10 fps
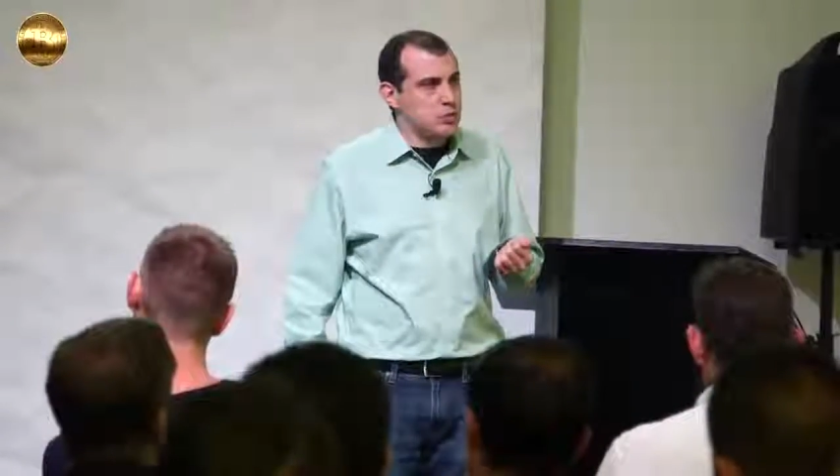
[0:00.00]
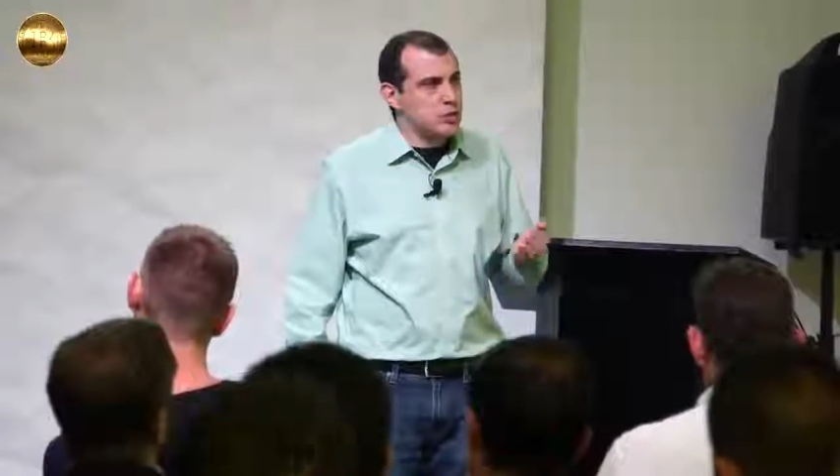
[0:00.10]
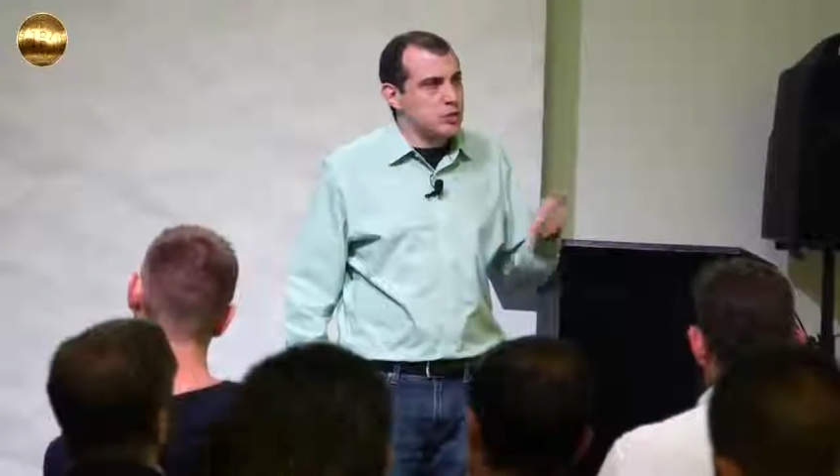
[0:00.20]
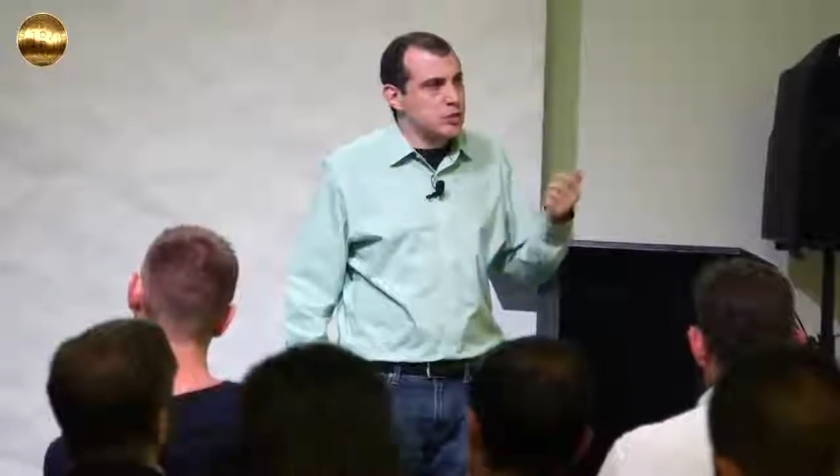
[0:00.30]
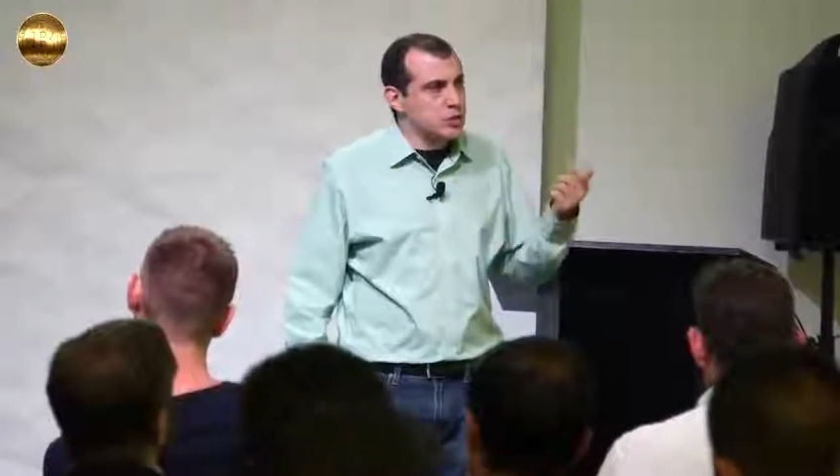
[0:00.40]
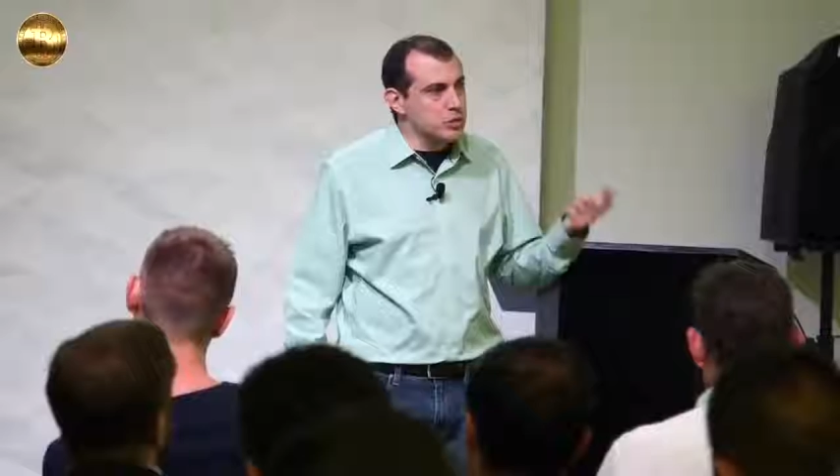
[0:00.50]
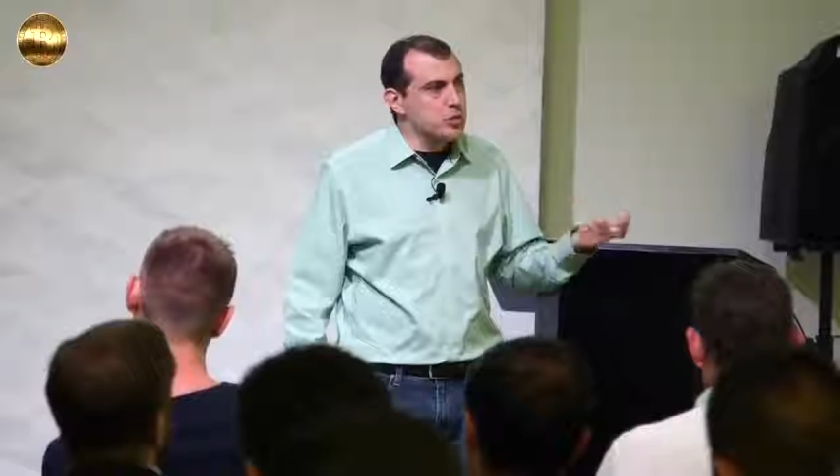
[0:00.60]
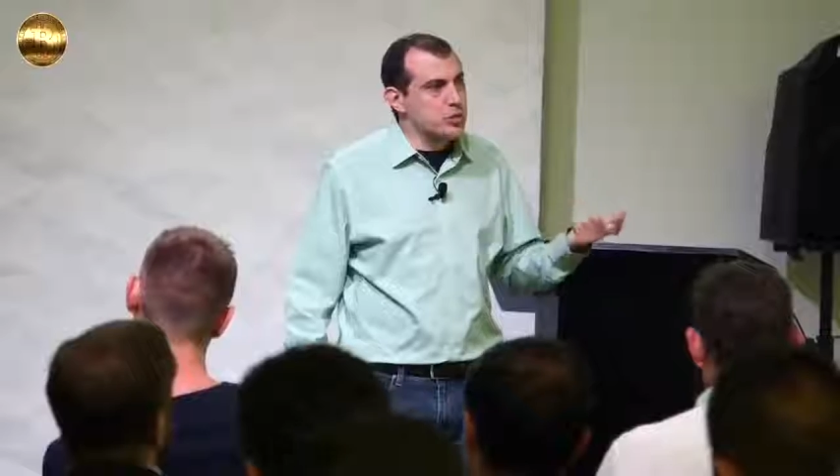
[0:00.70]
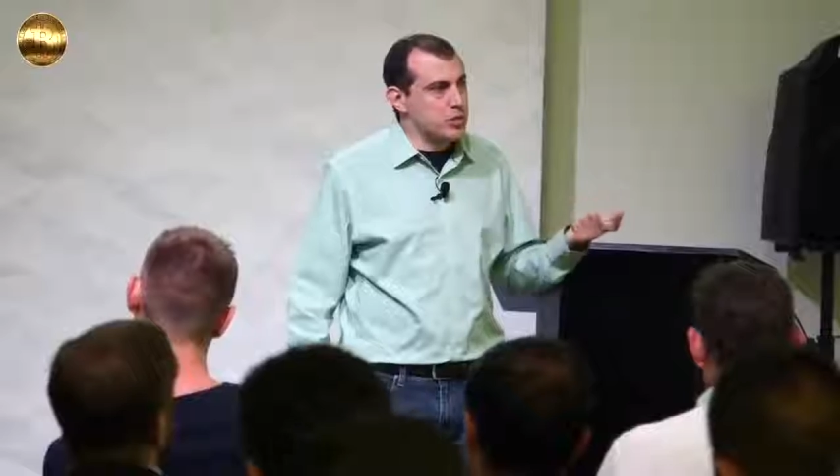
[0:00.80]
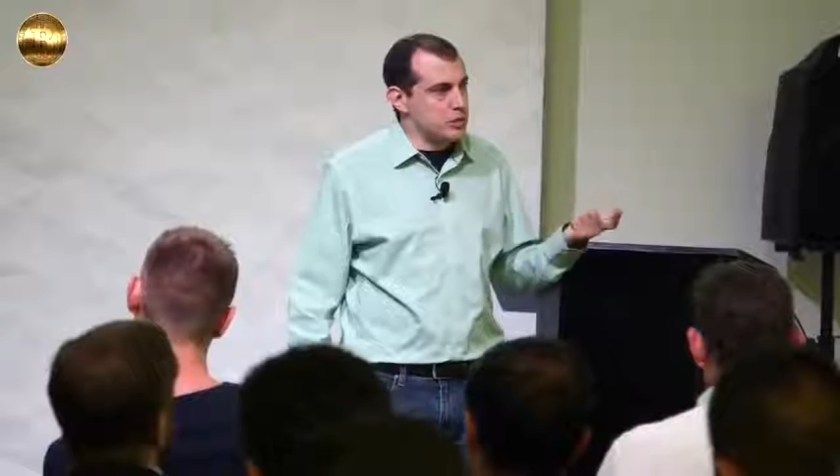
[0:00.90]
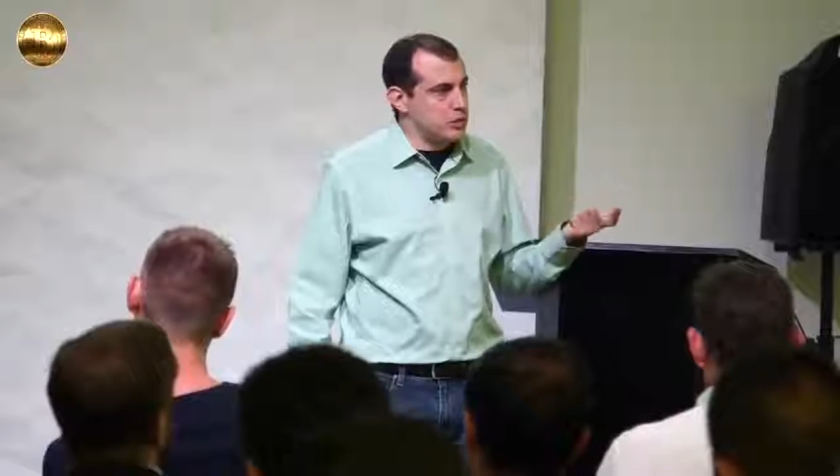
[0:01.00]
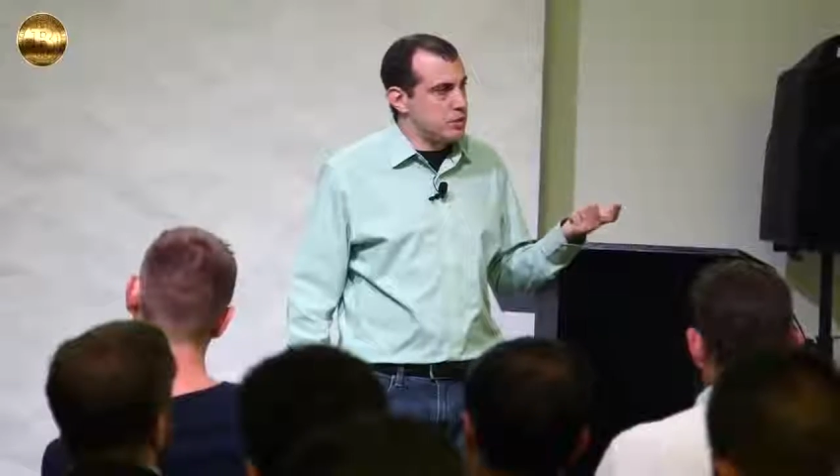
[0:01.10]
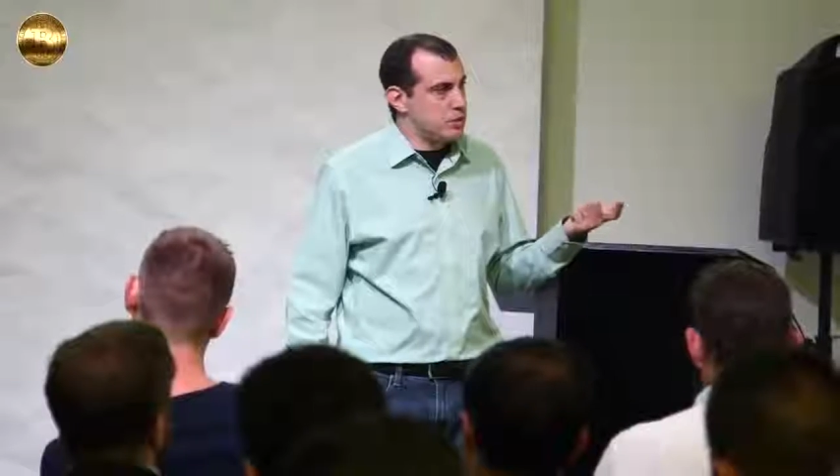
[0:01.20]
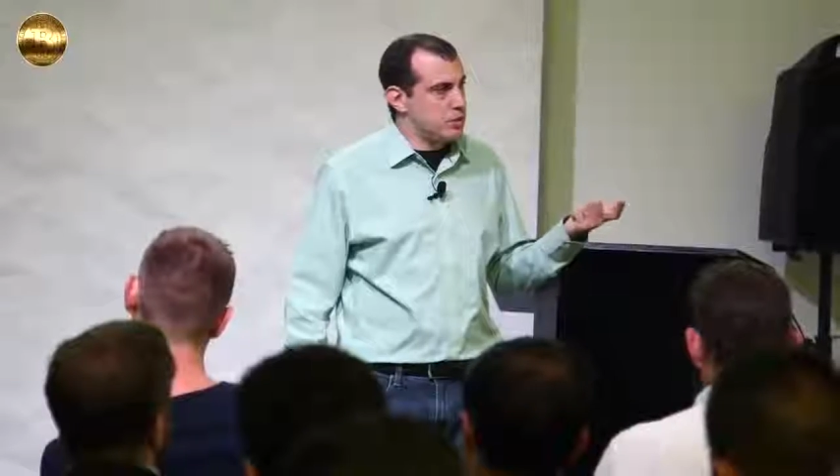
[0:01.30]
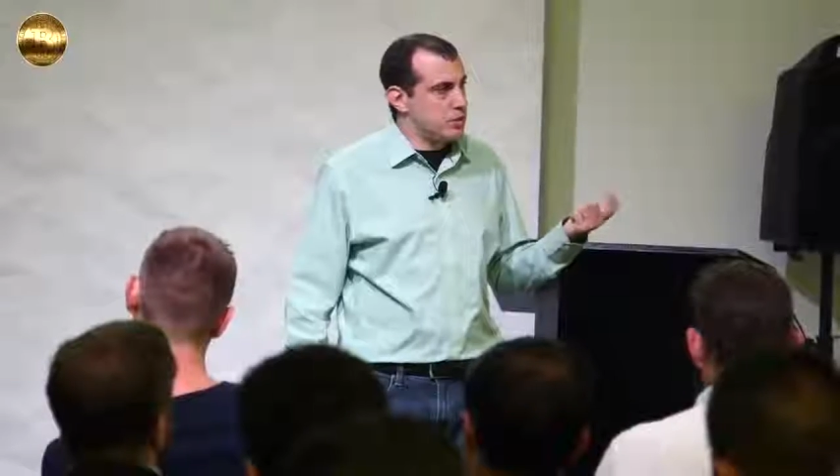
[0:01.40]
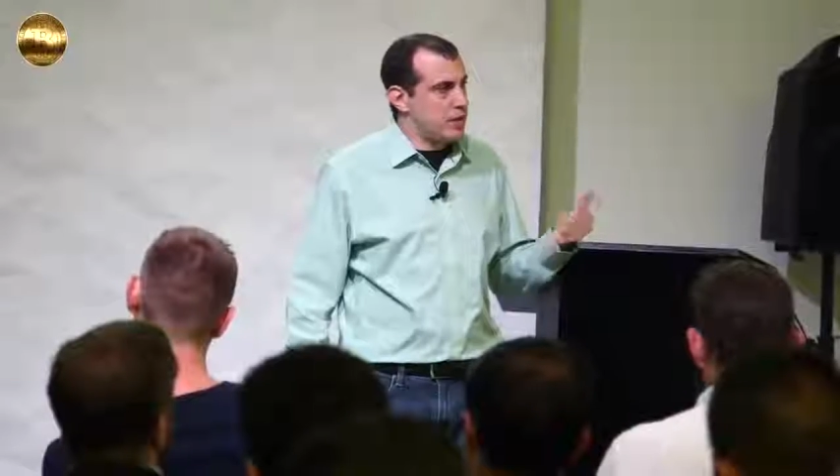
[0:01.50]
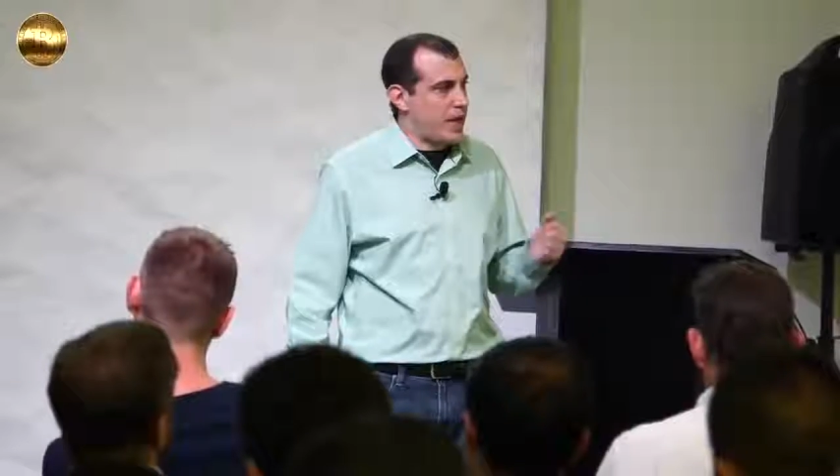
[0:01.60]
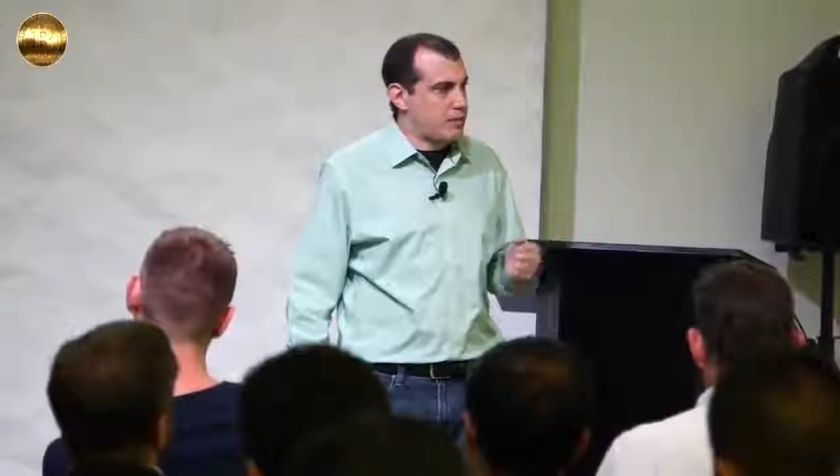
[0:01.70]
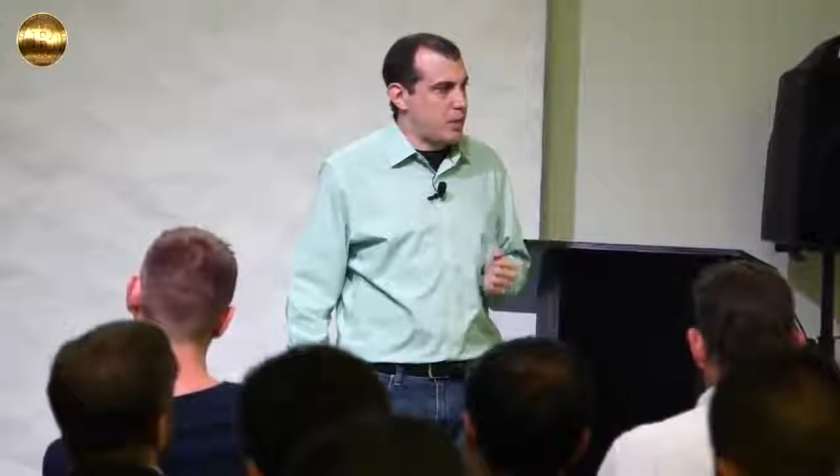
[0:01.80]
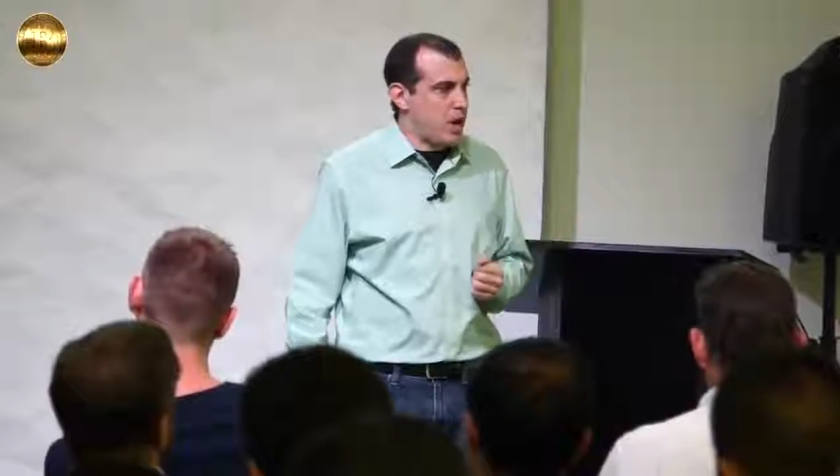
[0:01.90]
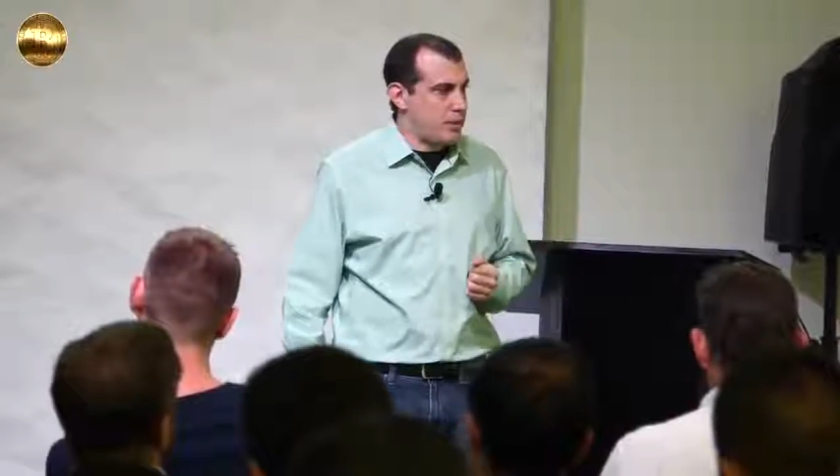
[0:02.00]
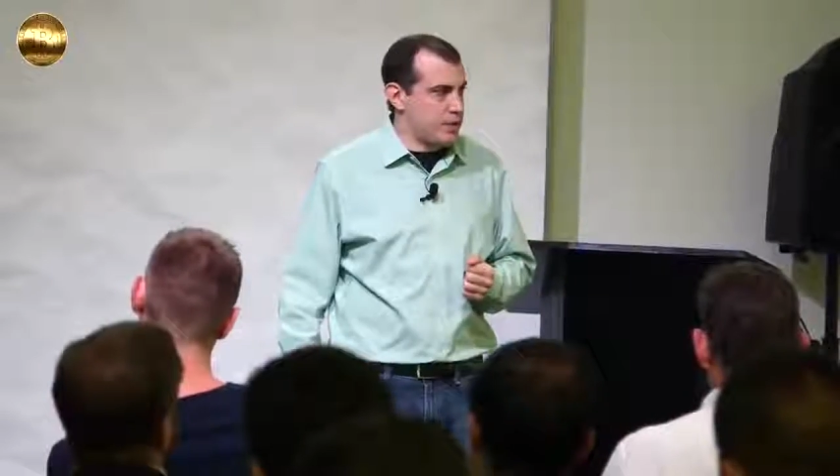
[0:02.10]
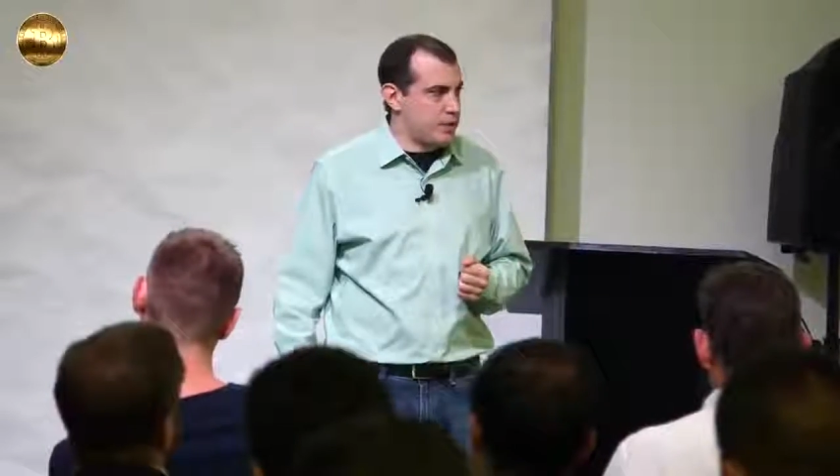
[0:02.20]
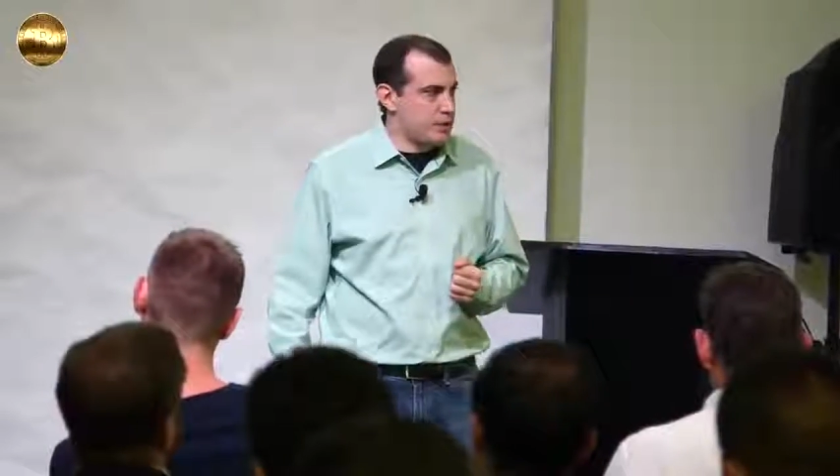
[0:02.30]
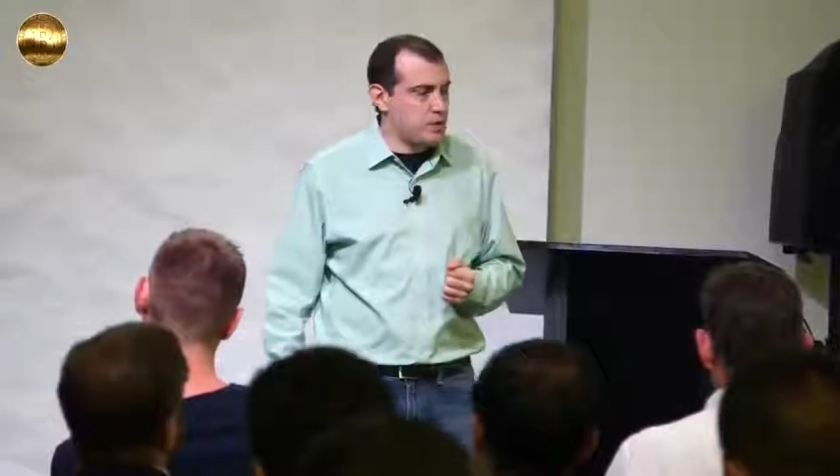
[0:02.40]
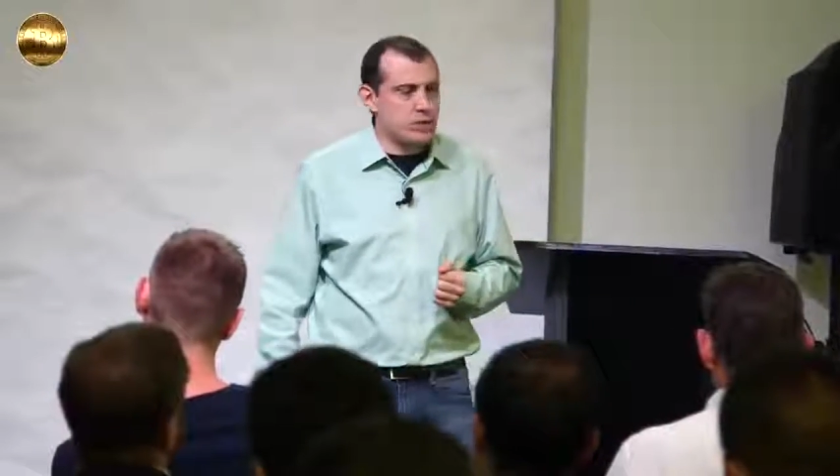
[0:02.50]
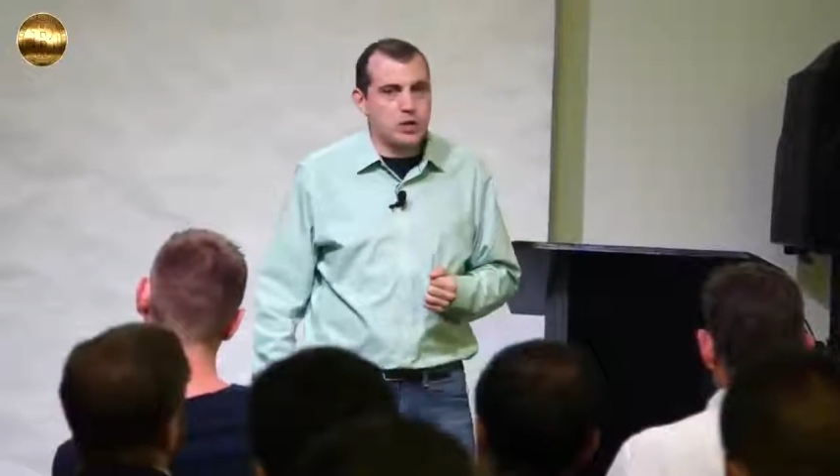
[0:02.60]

You can loosen that promise.